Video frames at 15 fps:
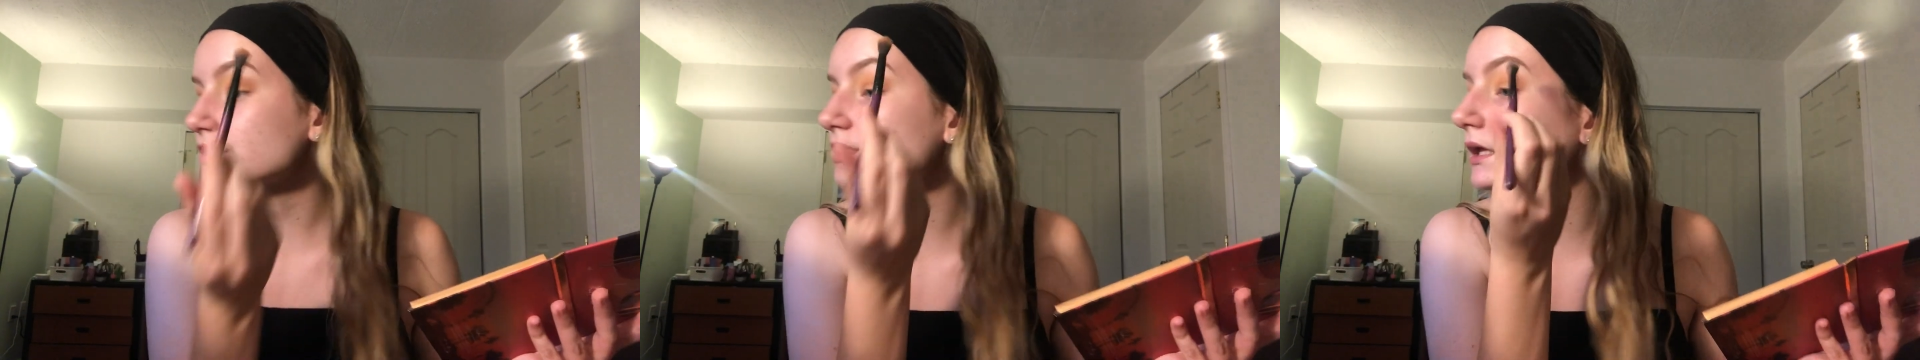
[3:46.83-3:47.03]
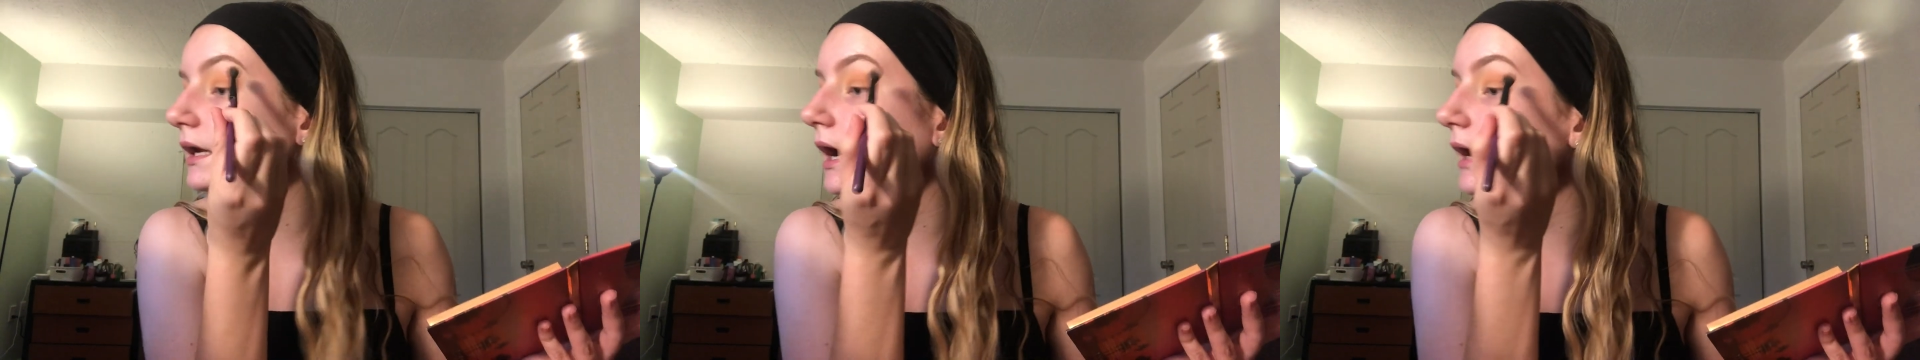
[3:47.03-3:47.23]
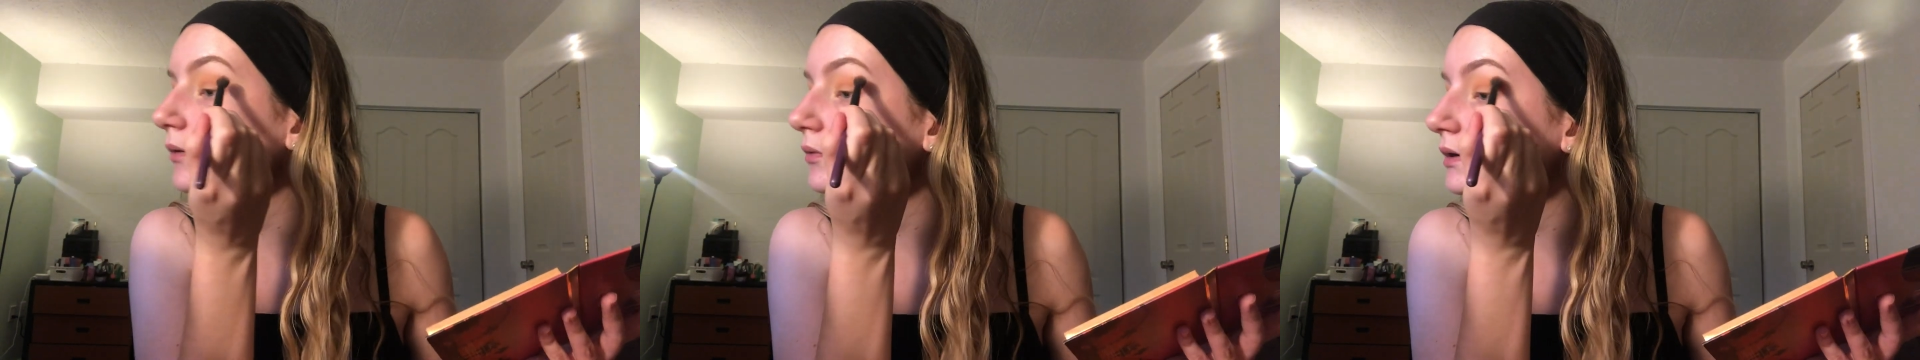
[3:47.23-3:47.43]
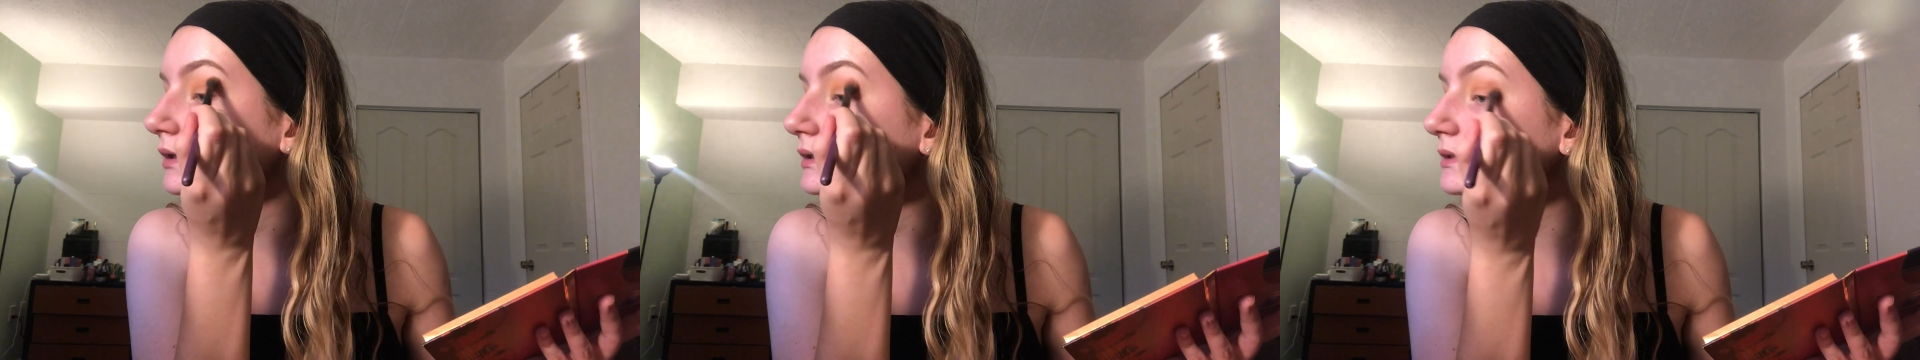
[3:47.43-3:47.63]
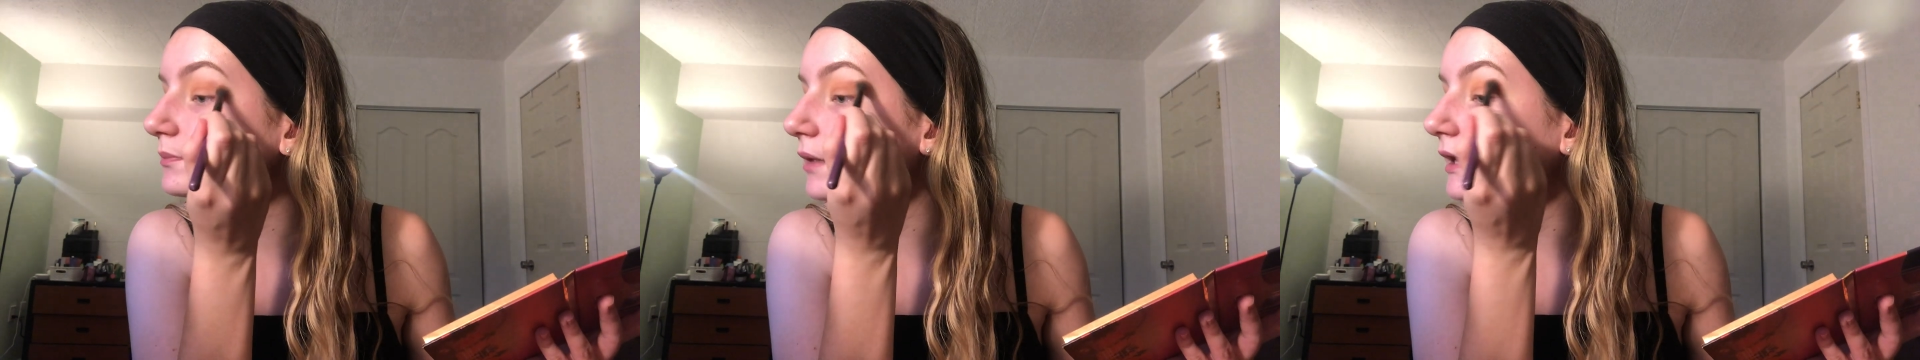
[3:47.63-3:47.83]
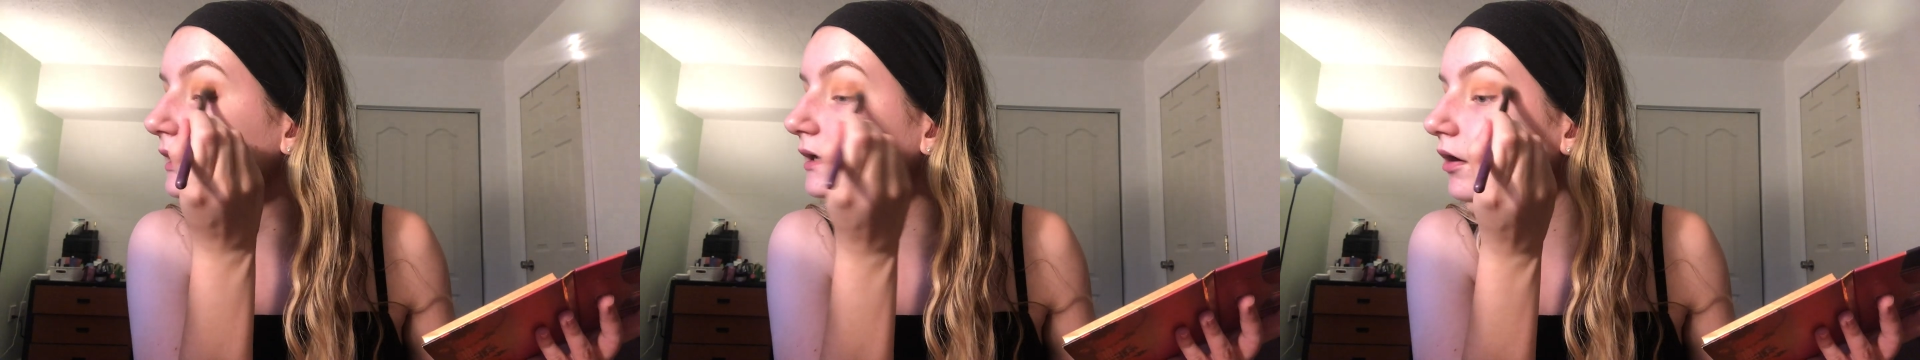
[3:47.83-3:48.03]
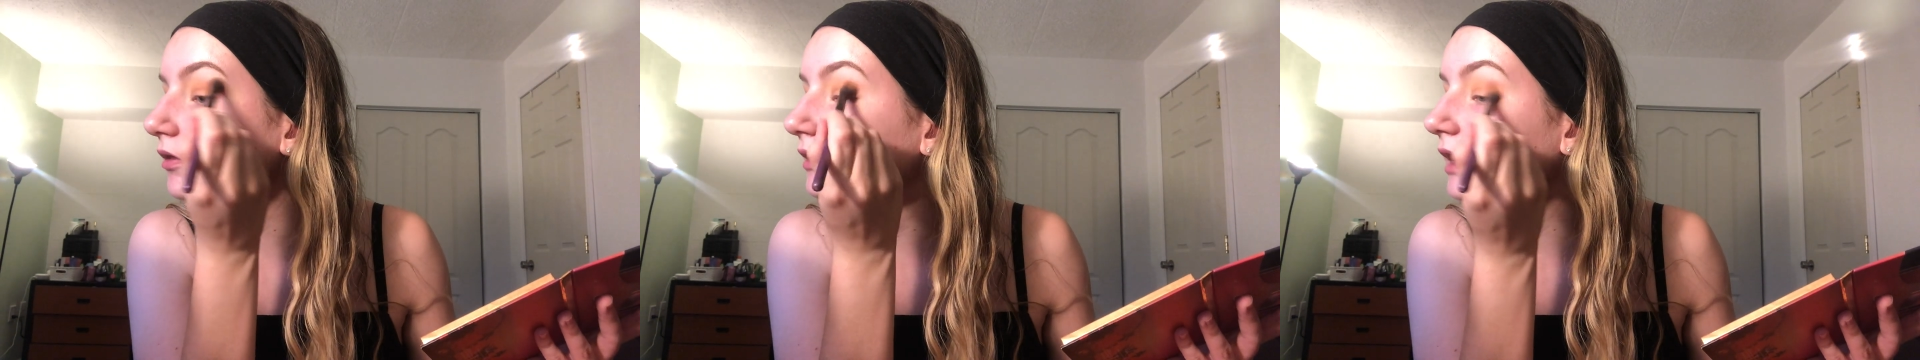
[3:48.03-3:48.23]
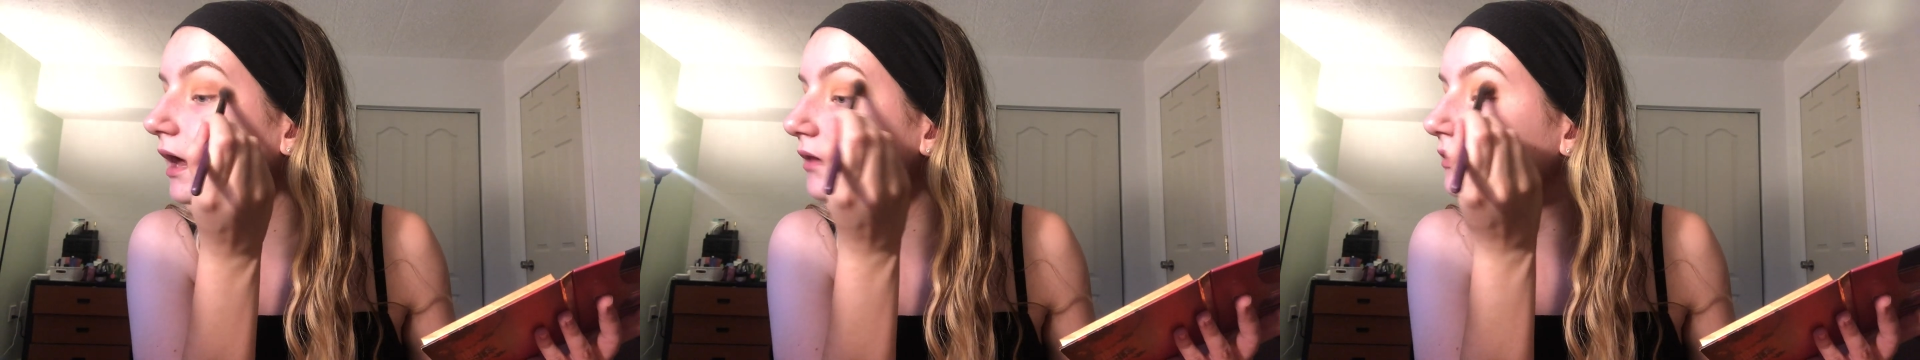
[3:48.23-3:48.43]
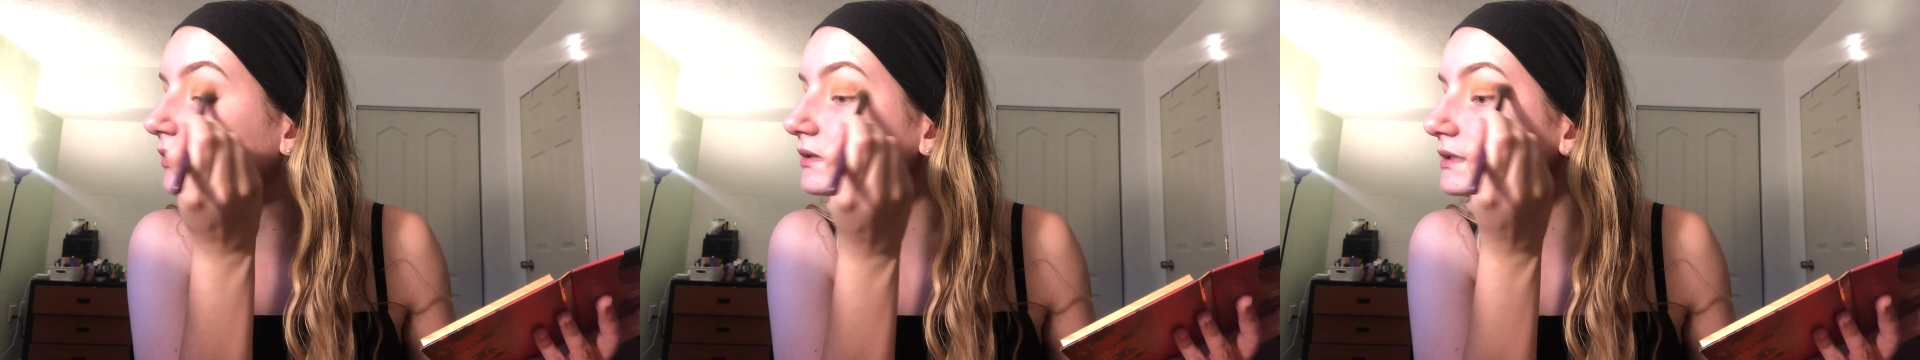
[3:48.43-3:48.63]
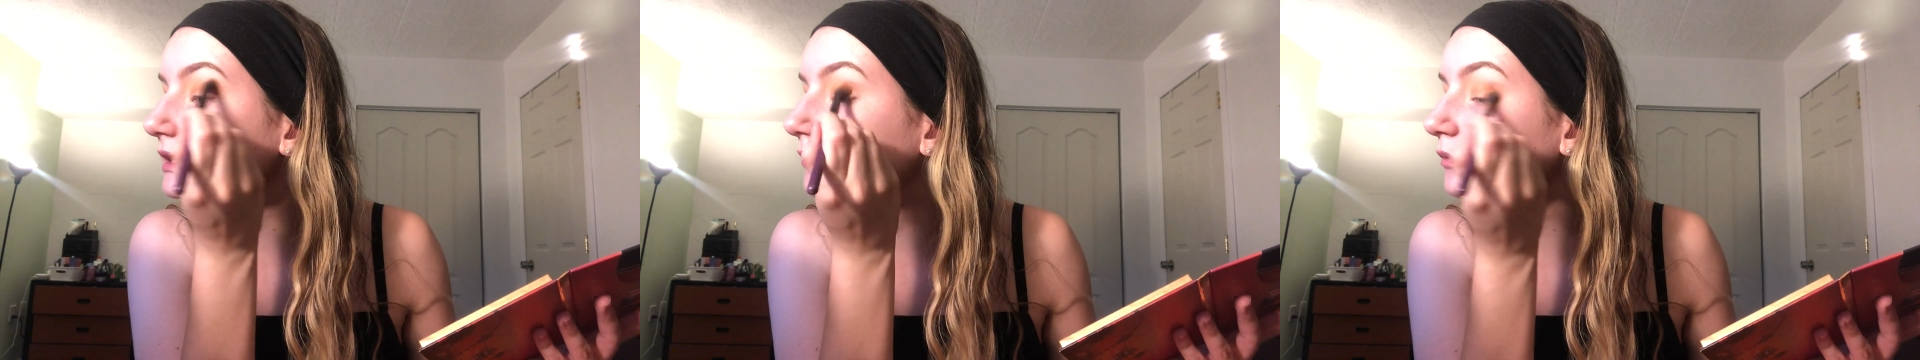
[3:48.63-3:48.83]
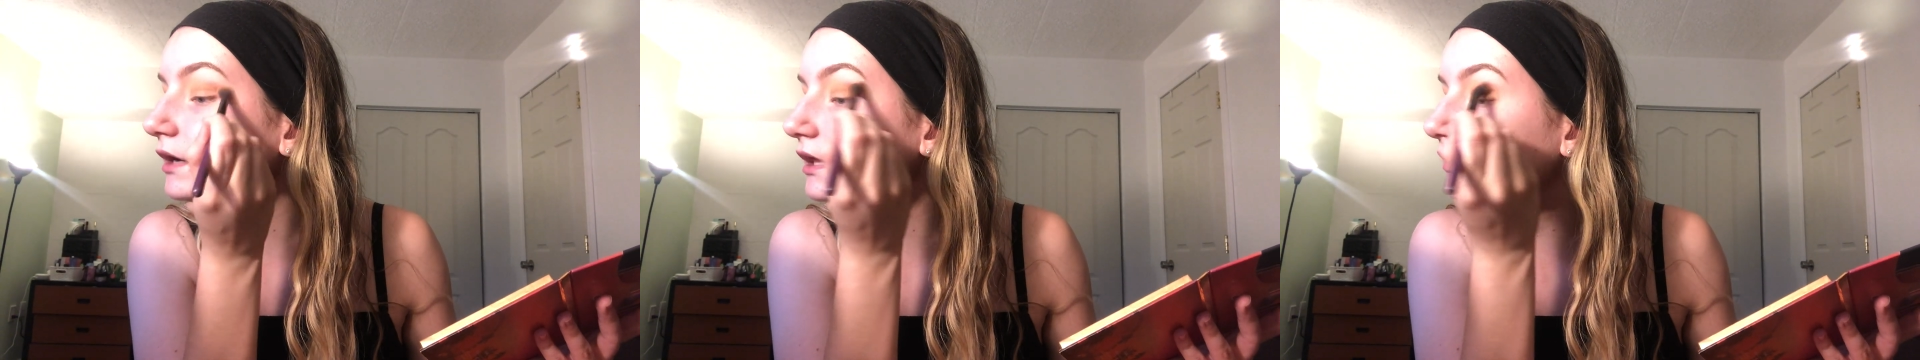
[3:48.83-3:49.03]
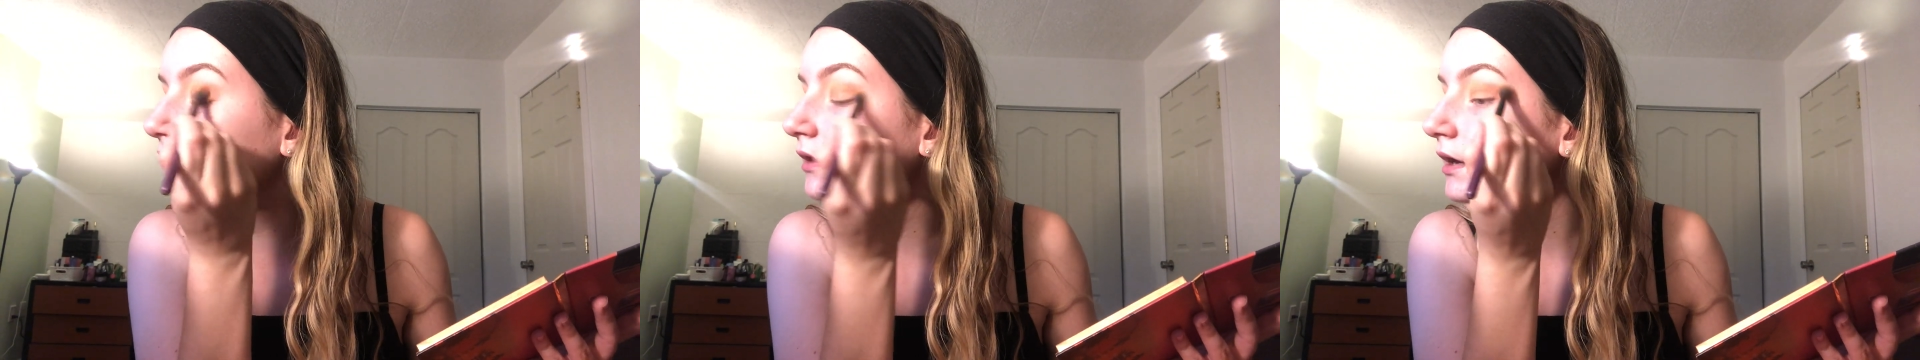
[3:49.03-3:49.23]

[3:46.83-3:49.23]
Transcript: that I was blending all the colors in with